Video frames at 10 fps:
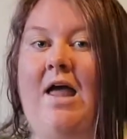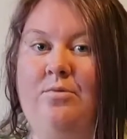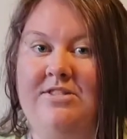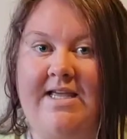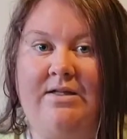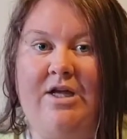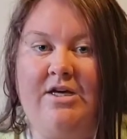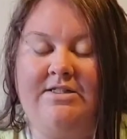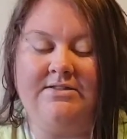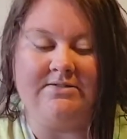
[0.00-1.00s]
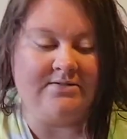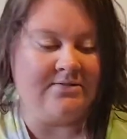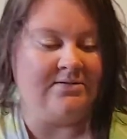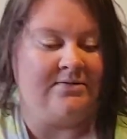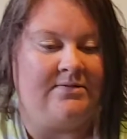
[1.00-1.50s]
and we'll take a look.
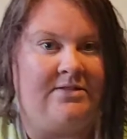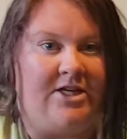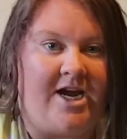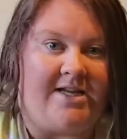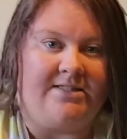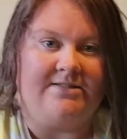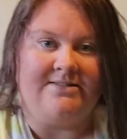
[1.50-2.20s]
All right.